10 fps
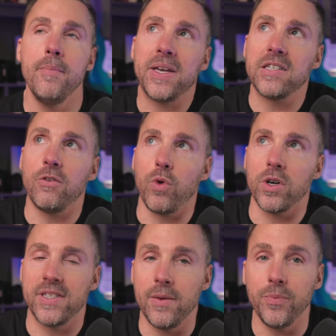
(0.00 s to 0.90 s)
Because if
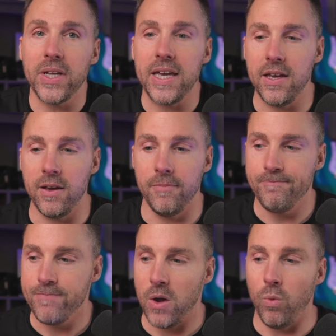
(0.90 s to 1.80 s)
we're simply
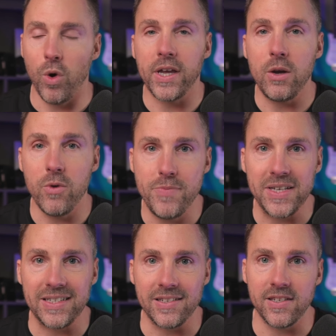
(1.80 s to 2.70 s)
working with
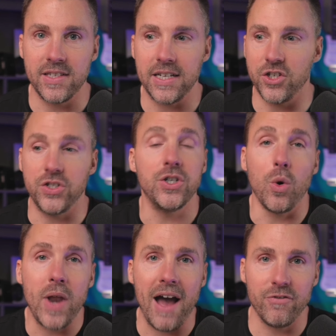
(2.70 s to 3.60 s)
businesses that just
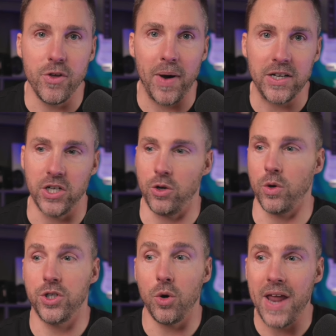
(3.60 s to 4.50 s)
don't have the budget or
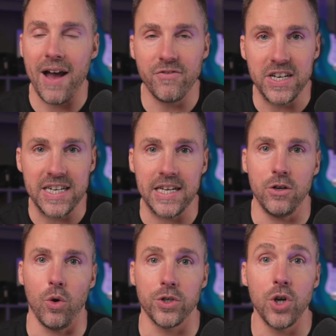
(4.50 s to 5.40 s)
don't have the need
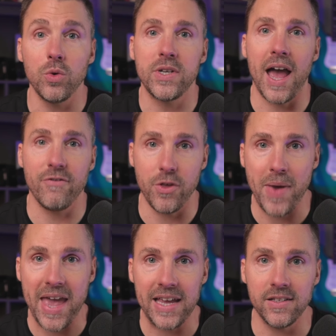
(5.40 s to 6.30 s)
or don't have the
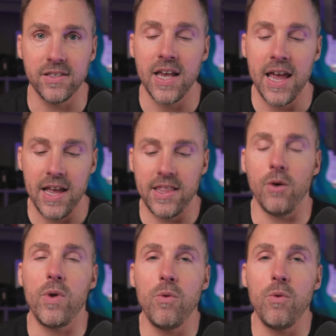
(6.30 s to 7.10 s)
pains that we